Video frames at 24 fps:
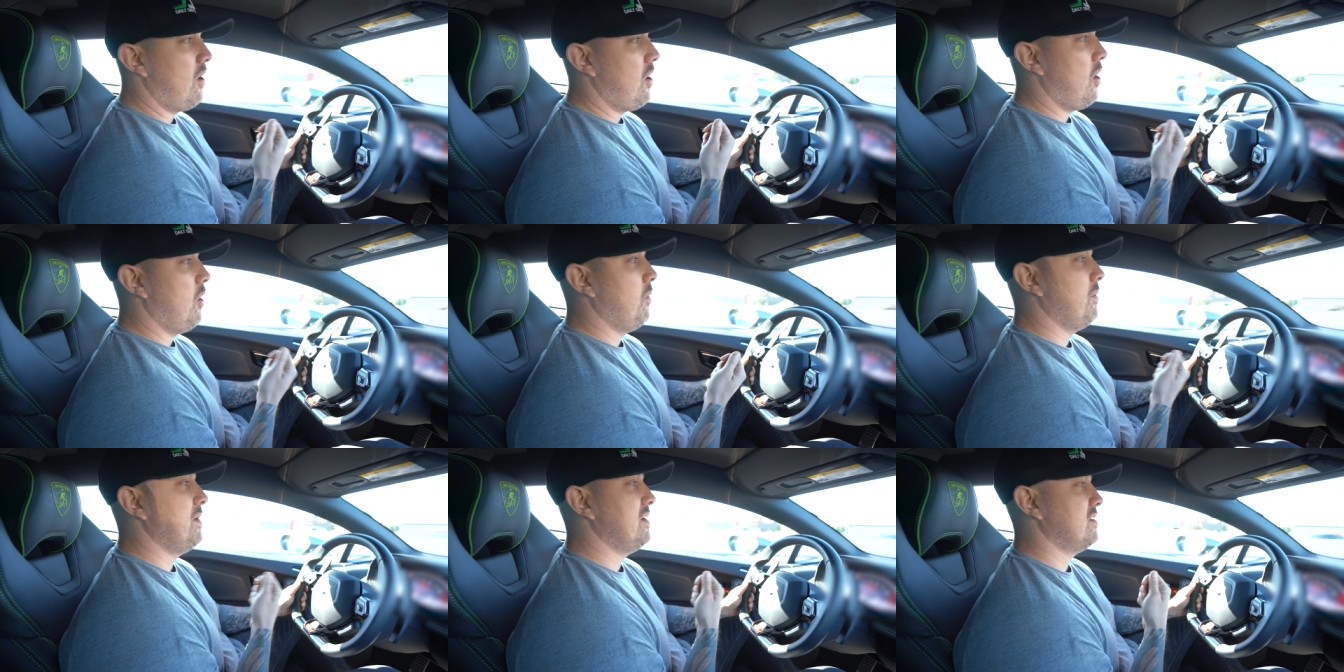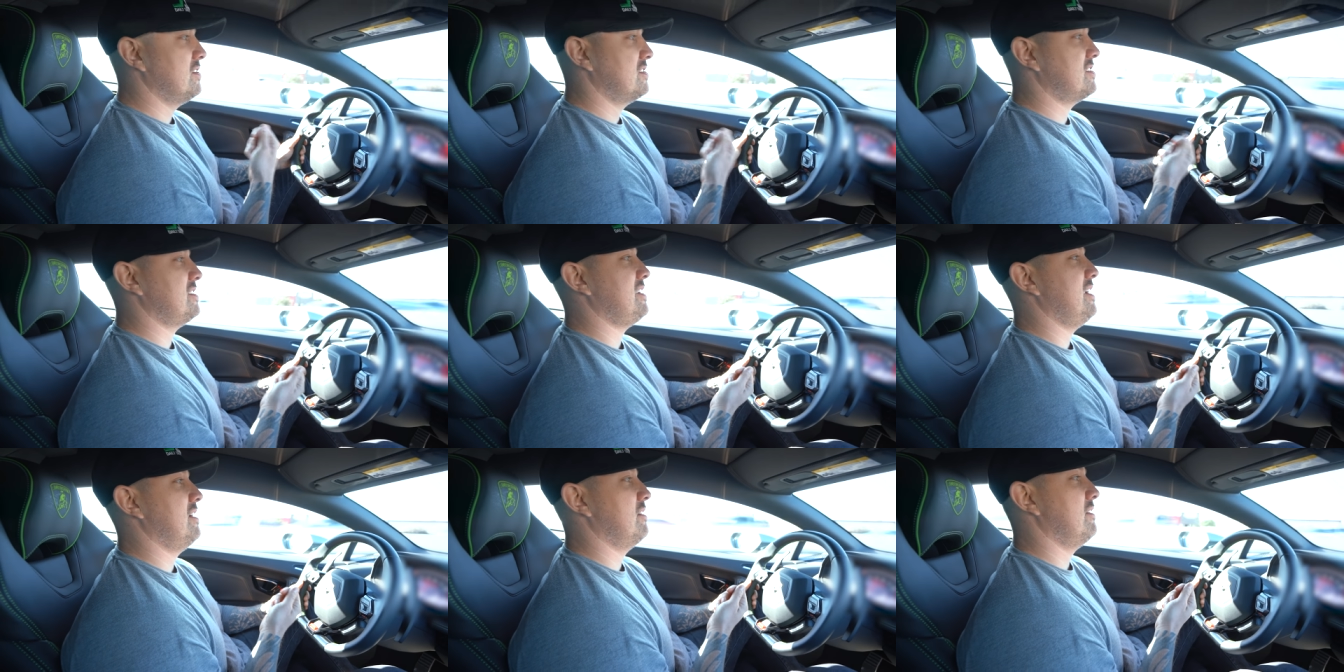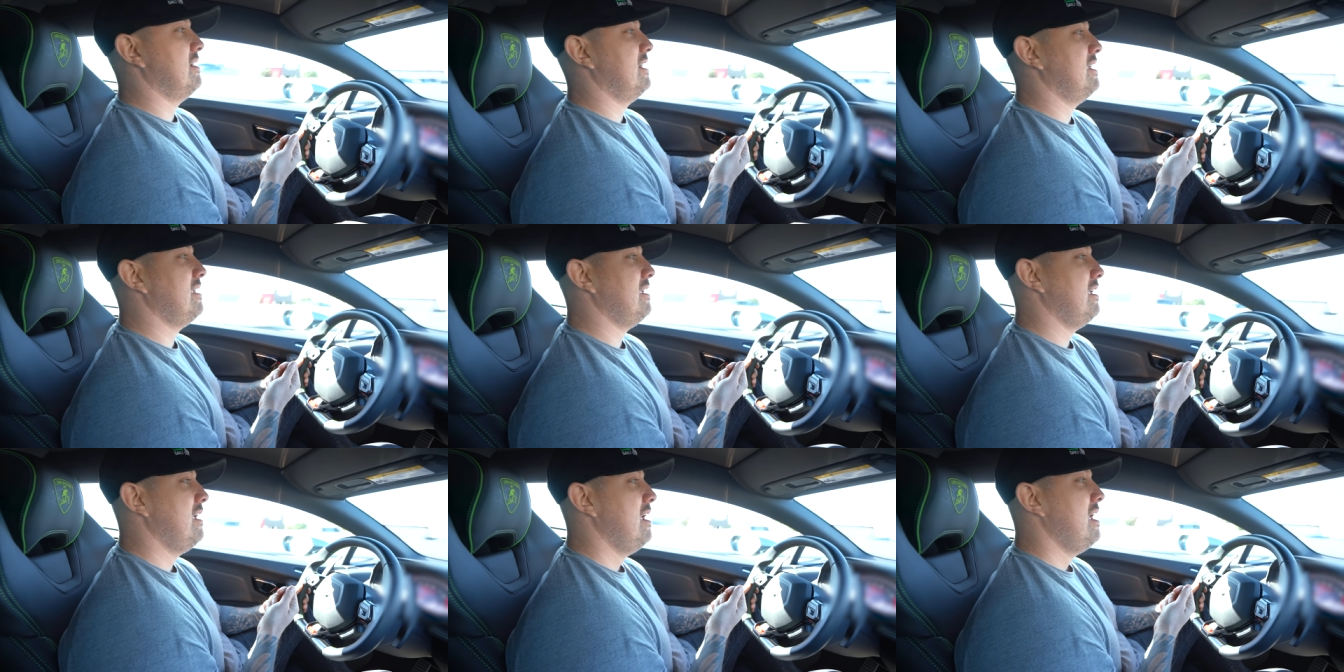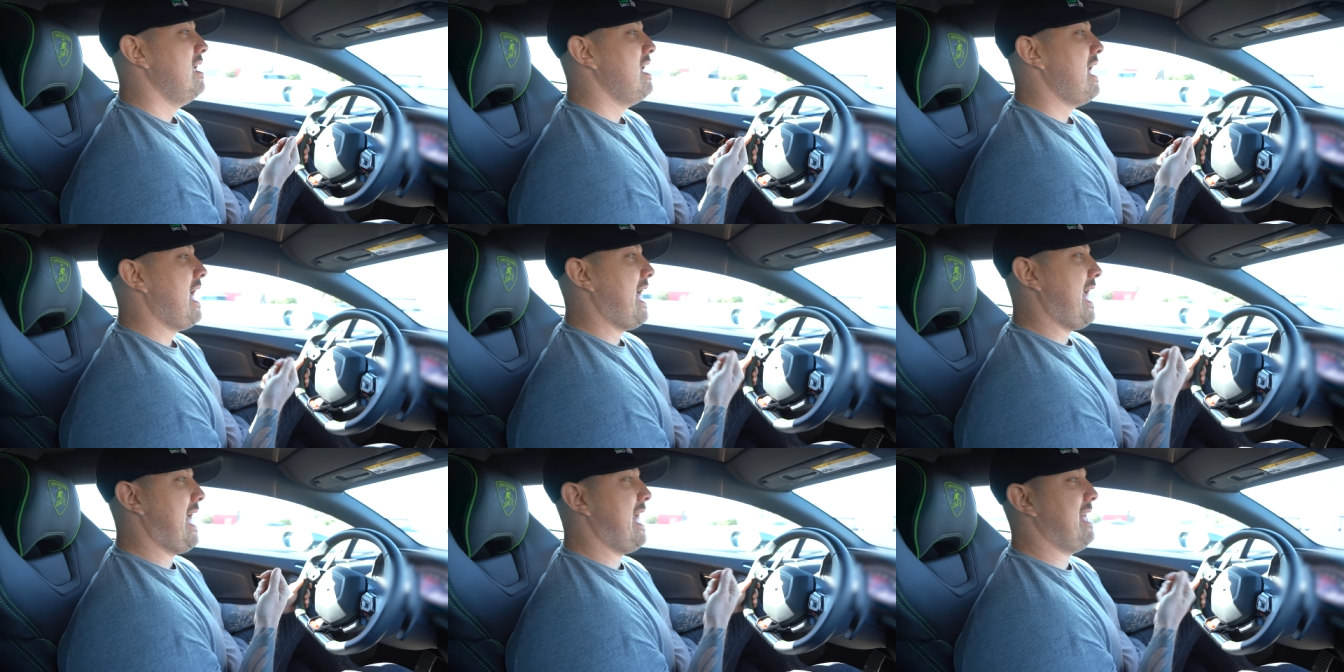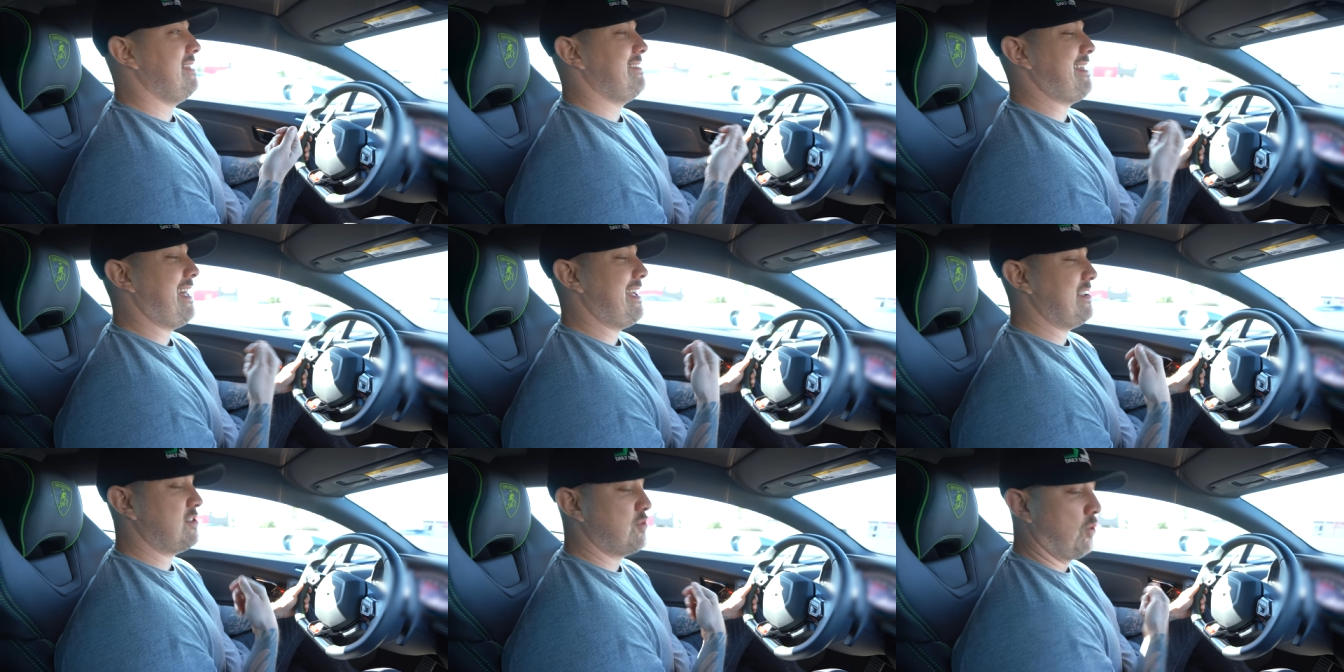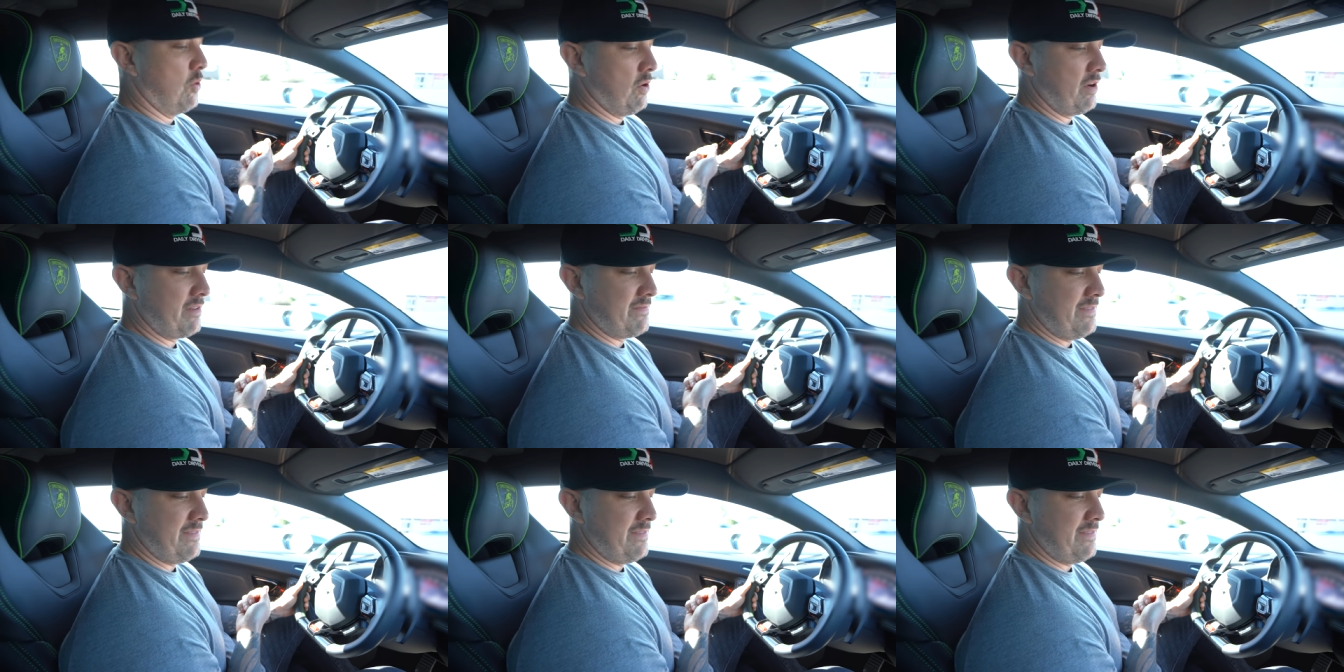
all-wheel steering and that torque